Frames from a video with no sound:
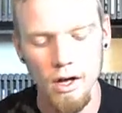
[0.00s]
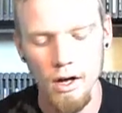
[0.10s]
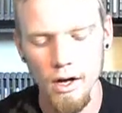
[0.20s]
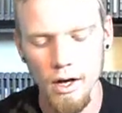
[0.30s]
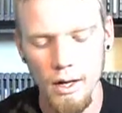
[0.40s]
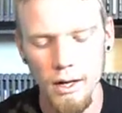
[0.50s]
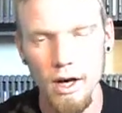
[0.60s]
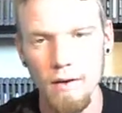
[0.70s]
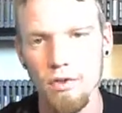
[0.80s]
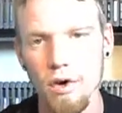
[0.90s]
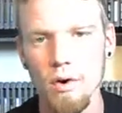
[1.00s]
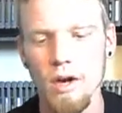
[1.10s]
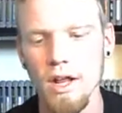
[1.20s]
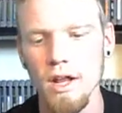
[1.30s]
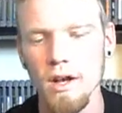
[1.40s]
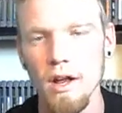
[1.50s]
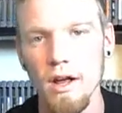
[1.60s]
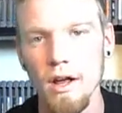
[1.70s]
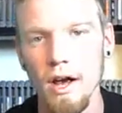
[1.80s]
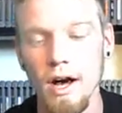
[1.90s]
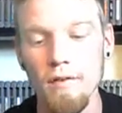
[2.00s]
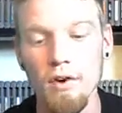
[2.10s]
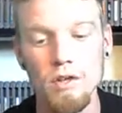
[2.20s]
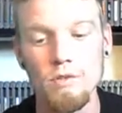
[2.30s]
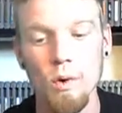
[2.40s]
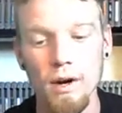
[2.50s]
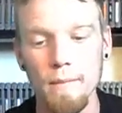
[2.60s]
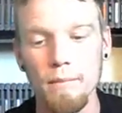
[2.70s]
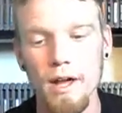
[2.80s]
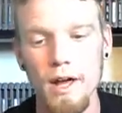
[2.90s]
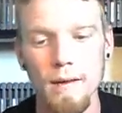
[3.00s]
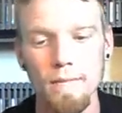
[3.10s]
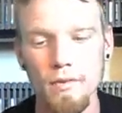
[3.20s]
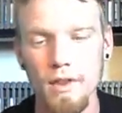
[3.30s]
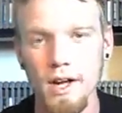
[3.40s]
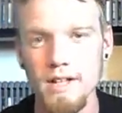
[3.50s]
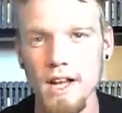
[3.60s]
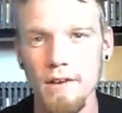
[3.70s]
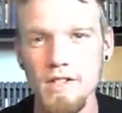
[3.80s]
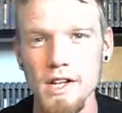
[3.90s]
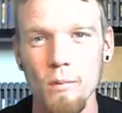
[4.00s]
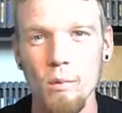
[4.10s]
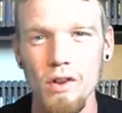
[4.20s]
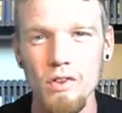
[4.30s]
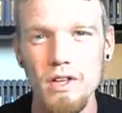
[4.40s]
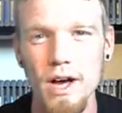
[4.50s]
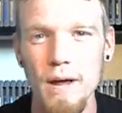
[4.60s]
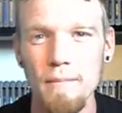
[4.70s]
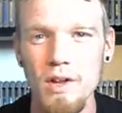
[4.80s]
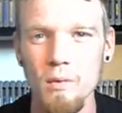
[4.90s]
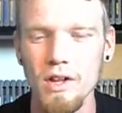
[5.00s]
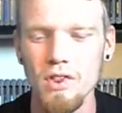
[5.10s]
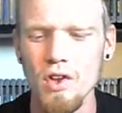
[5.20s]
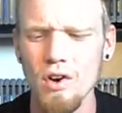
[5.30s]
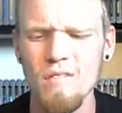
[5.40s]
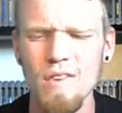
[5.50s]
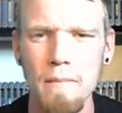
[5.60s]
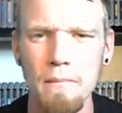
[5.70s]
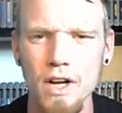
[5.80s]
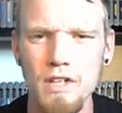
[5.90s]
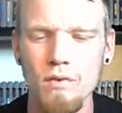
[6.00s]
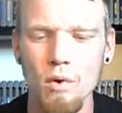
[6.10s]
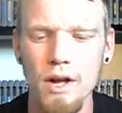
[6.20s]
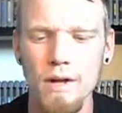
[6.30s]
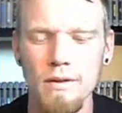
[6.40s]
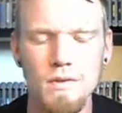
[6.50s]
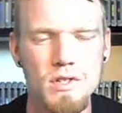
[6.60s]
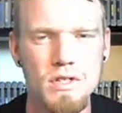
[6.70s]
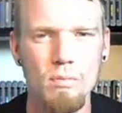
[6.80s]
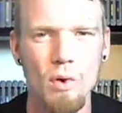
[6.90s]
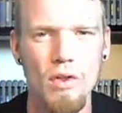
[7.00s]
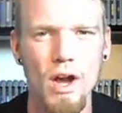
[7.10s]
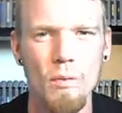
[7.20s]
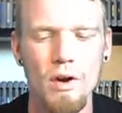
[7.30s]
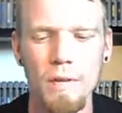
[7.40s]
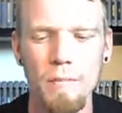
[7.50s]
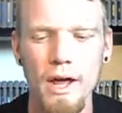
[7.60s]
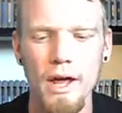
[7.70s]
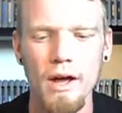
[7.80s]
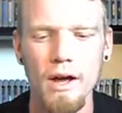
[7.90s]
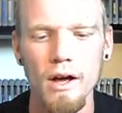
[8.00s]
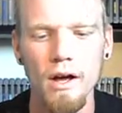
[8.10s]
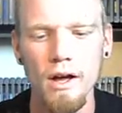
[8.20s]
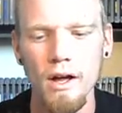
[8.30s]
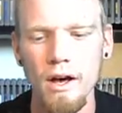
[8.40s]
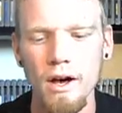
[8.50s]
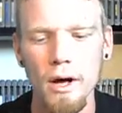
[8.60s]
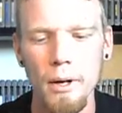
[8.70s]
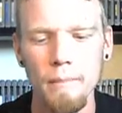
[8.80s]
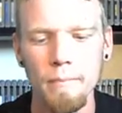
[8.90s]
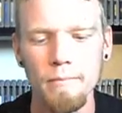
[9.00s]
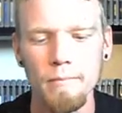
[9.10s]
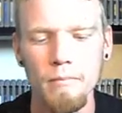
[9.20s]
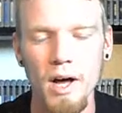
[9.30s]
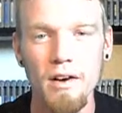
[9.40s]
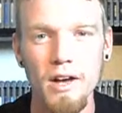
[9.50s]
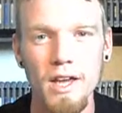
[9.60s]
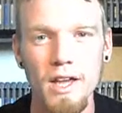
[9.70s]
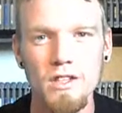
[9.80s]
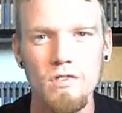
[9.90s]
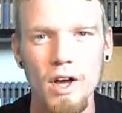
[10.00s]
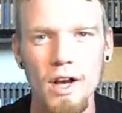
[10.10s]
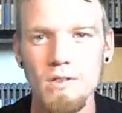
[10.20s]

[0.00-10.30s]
I've thrown it in. I've always wanted to play it. Like I said, I've seen it one other time, but they wanted $35 for it, which is more than I wanted to pay. I like it. It's fun.